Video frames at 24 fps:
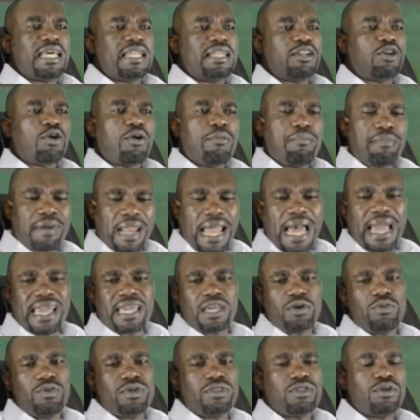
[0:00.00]
and
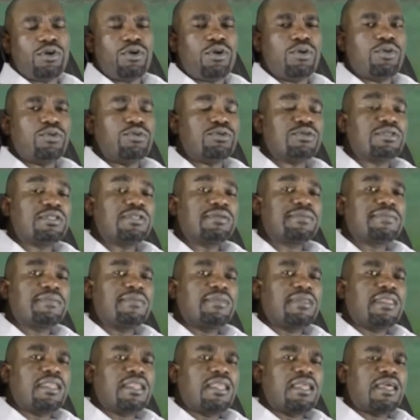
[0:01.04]
complying with the laws,
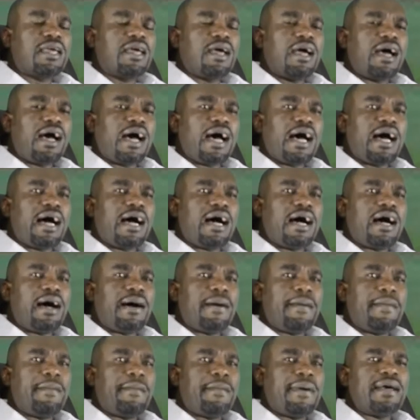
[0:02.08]

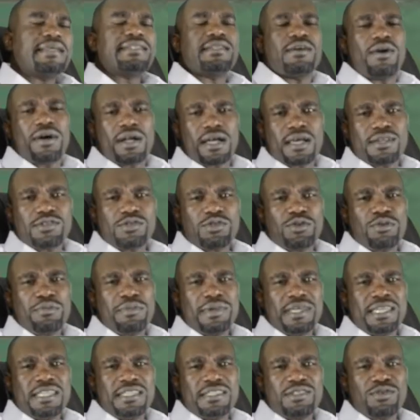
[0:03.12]
as our
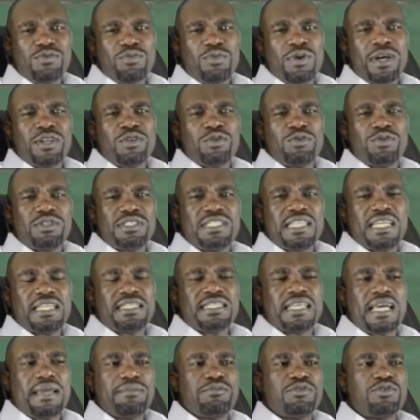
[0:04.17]
custom is, why don't you
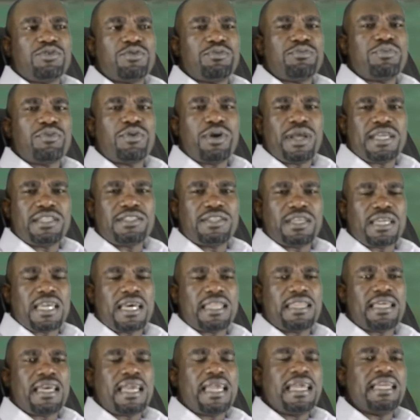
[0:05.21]
take time to pray
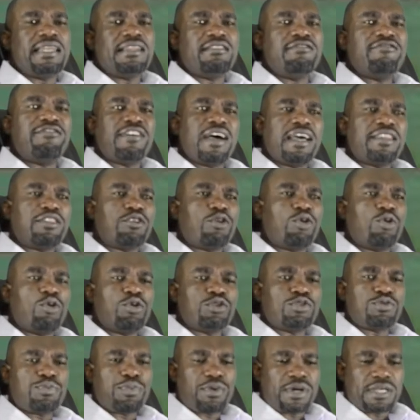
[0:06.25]
together and invite the
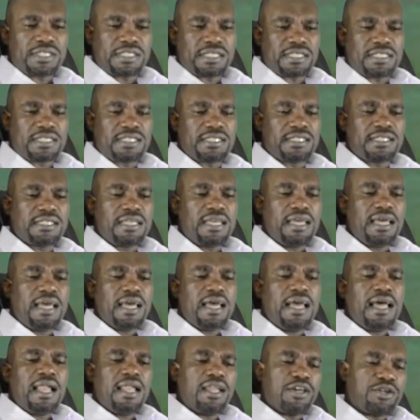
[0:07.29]
Lord's presence?
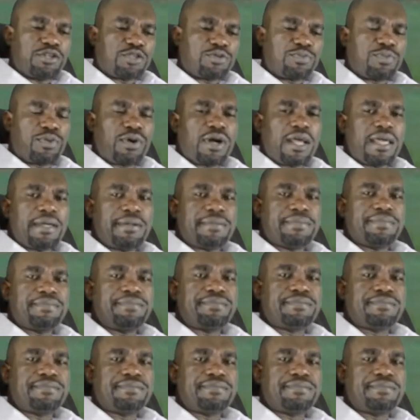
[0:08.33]
Let us pray.